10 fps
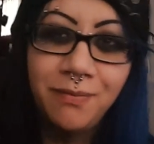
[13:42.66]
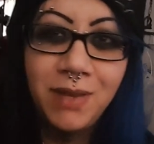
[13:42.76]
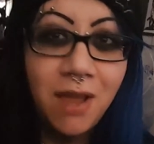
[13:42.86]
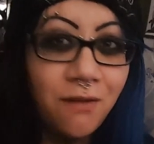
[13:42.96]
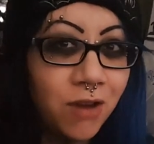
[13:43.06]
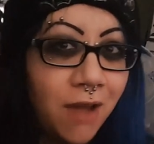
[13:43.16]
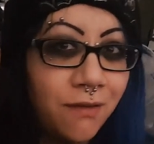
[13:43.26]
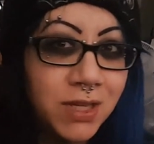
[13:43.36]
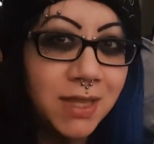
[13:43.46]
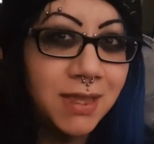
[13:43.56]
Never
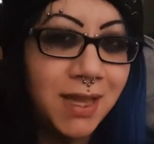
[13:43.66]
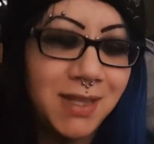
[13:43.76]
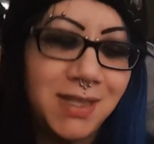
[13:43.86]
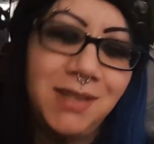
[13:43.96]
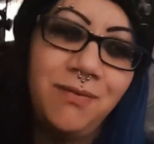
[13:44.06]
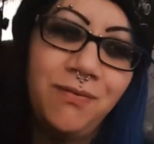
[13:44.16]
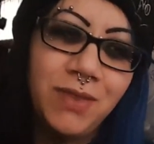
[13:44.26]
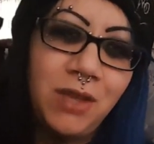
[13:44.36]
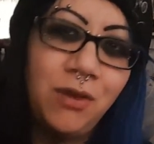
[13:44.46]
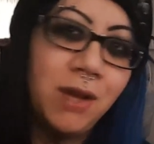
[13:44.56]
have done that.
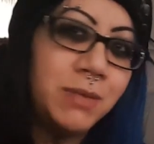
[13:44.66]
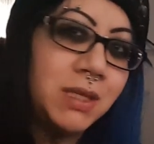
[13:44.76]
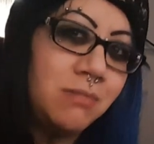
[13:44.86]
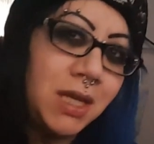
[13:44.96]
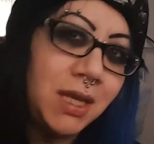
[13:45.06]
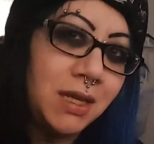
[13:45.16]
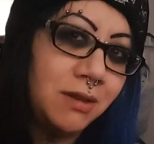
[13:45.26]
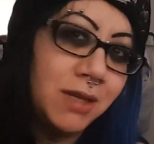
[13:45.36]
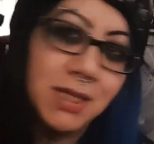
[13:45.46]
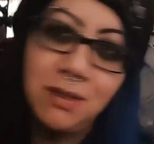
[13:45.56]
You come to me and
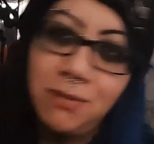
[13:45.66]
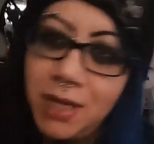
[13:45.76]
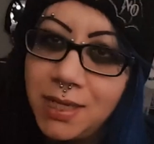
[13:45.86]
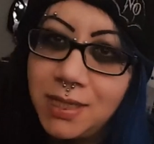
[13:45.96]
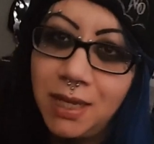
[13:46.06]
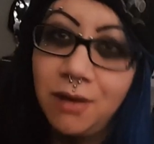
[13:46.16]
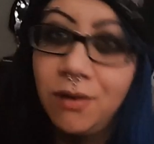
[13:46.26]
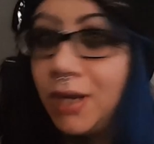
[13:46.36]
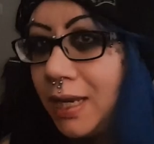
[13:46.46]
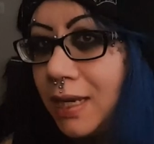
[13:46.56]
you listen to what I say,
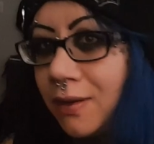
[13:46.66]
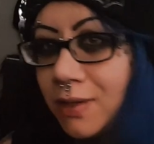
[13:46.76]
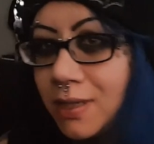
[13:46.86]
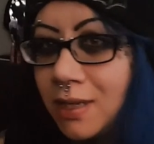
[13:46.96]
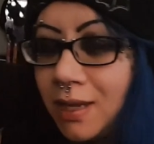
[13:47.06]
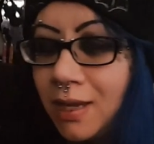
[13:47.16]
or you don't.